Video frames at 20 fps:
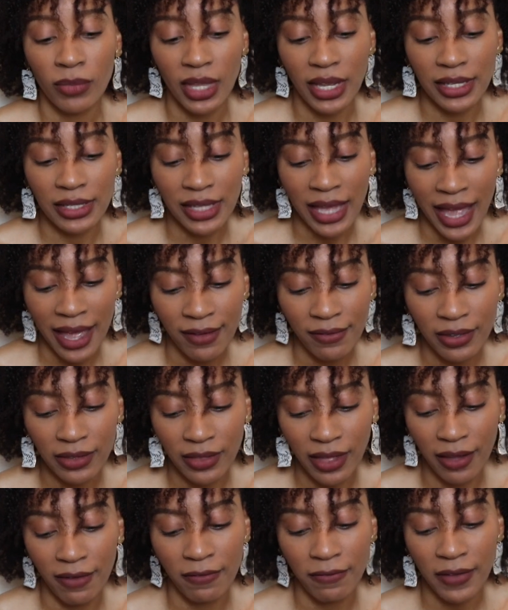It's having
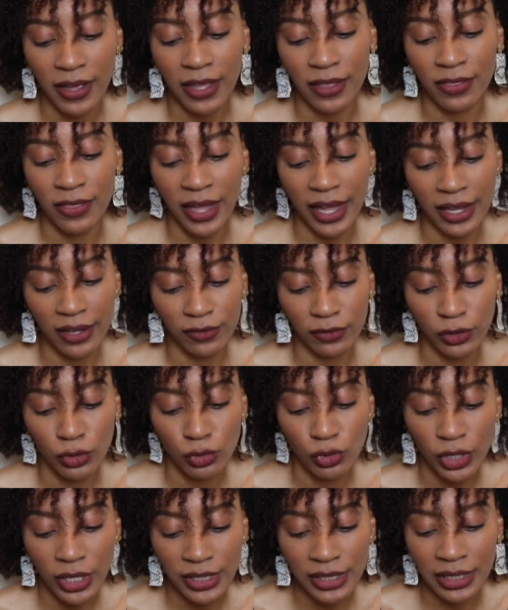that faith that if you
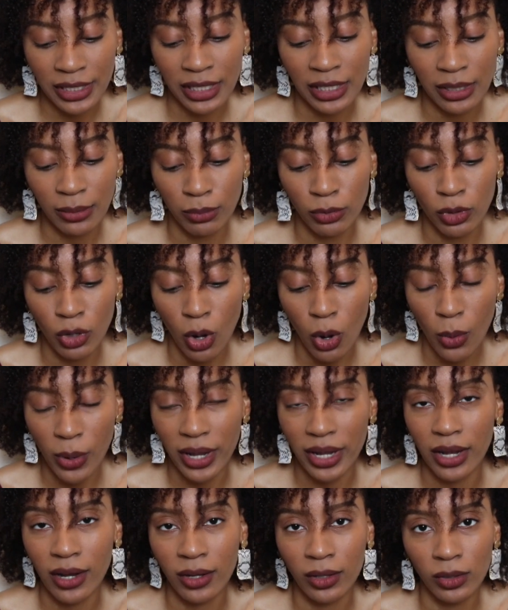just keep
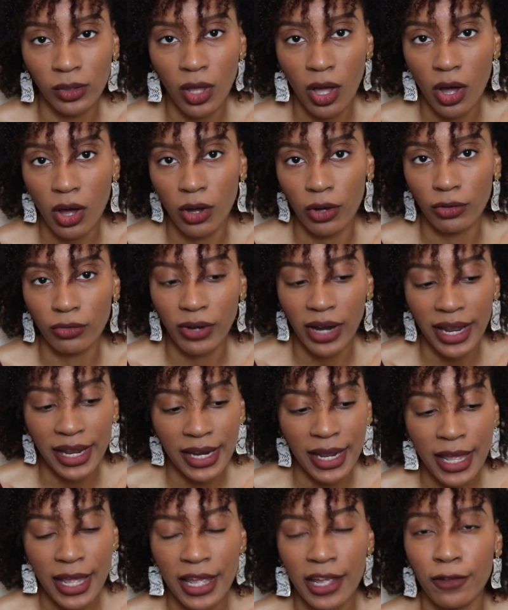going along,
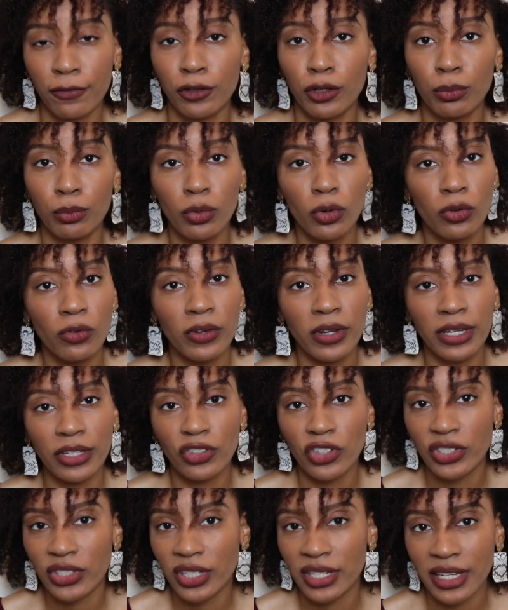right? If you're moving
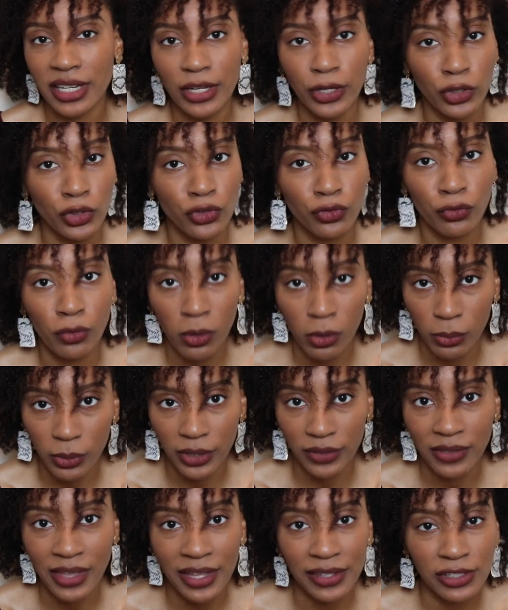just an inch
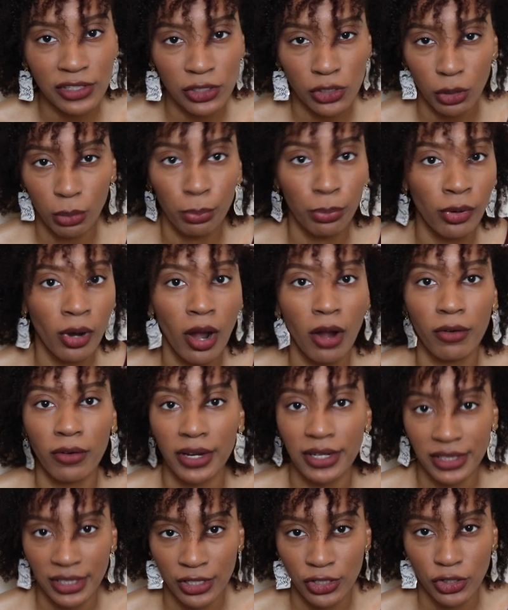forward, that's still
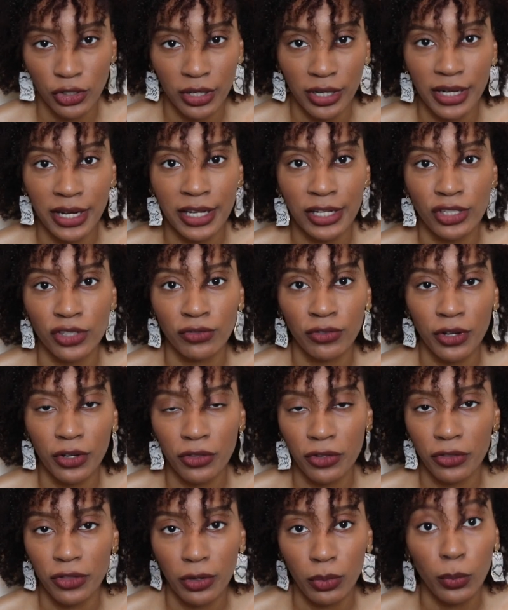progress, because you're an inch
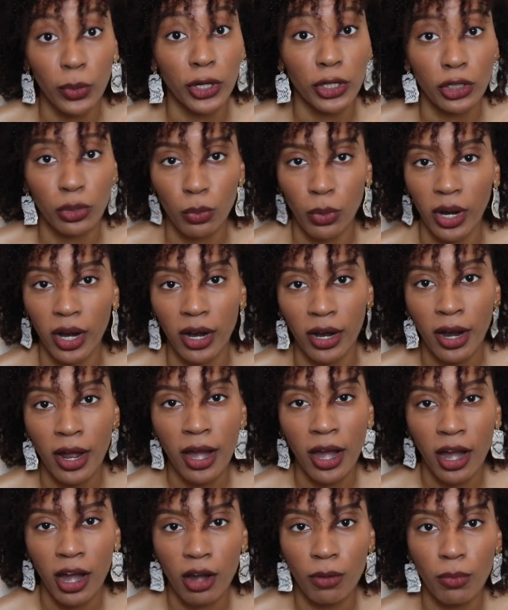further than where you were
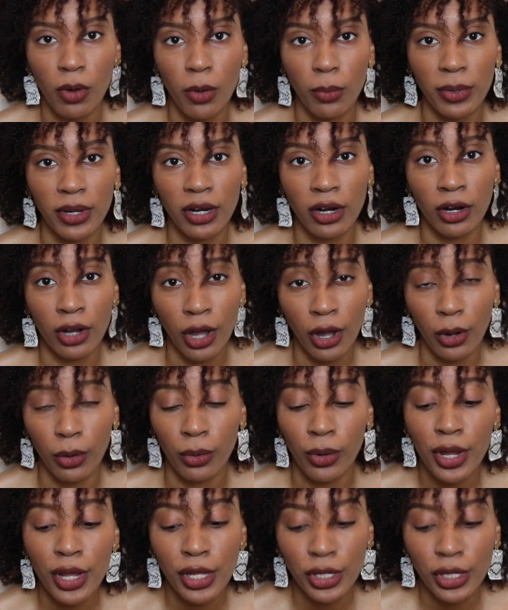a moment ago.